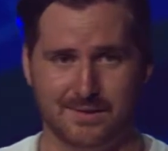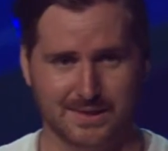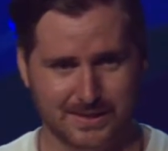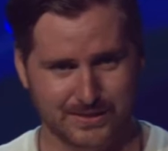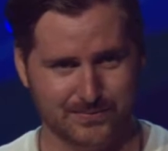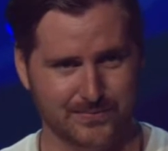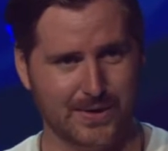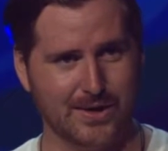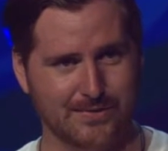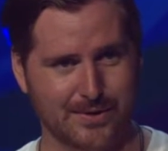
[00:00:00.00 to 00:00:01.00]
This is
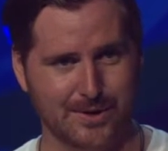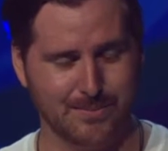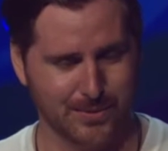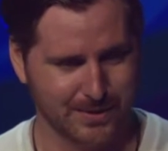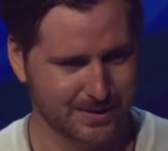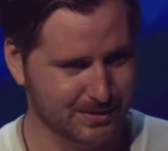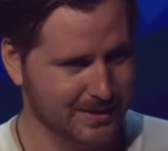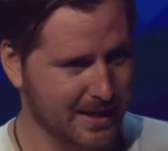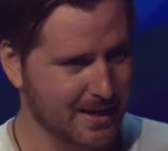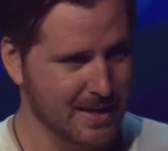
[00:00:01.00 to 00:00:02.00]
very, very important to
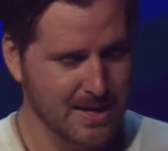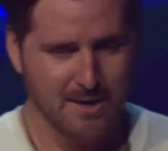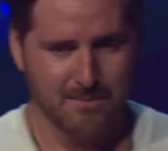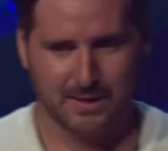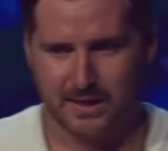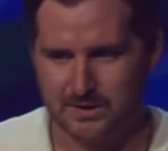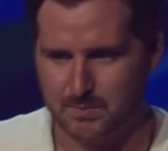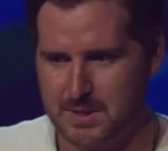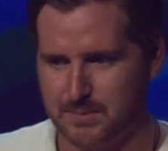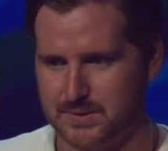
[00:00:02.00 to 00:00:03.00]
understand, because
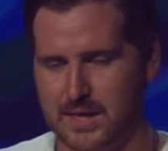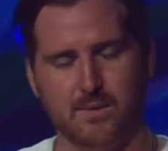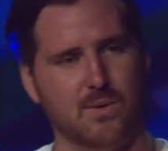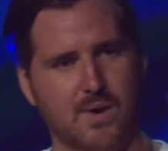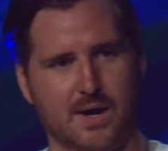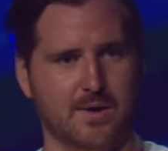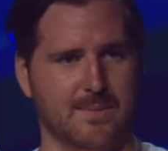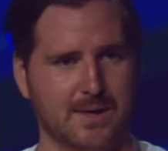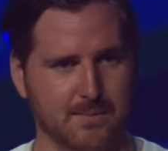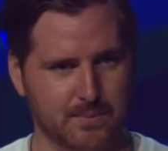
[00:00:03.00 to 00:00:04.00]
people say, well, why don't I
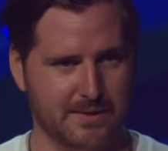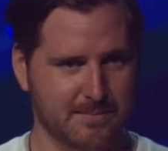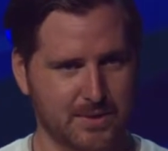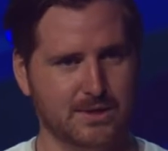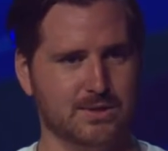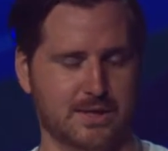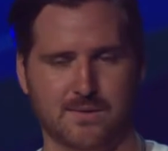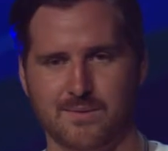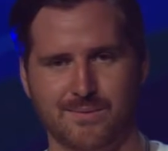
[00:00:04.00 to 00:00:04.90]
make a private blockchain?